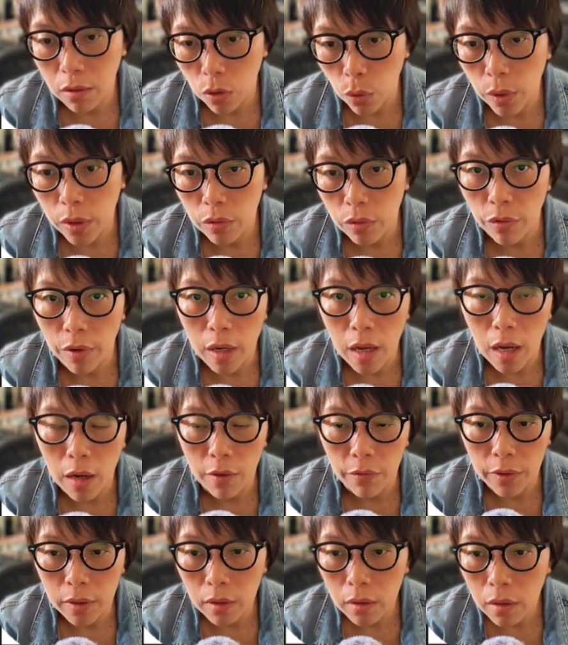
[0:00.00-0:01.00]
going to
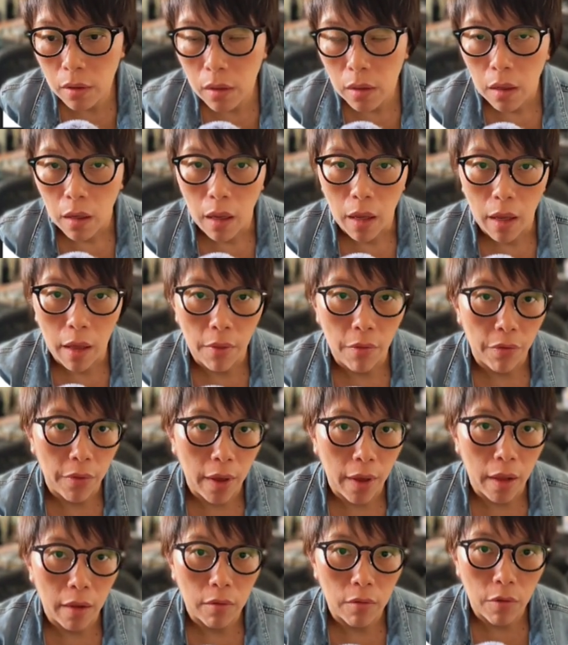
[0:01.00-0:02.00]
recover. And
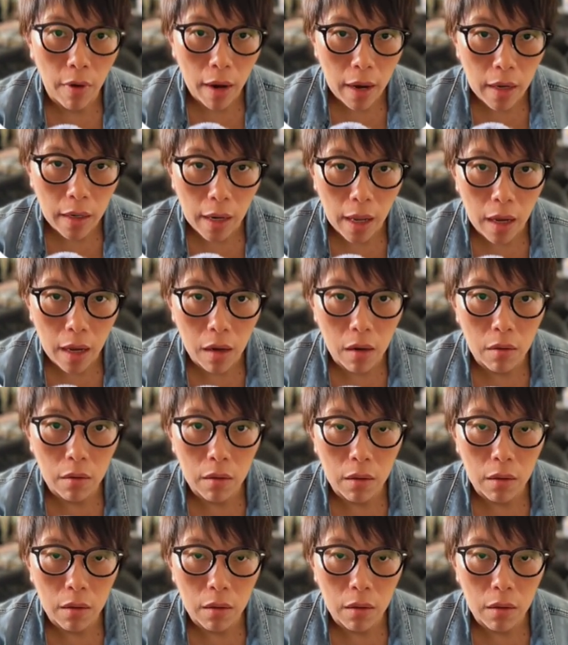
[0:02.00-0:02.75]
then right now,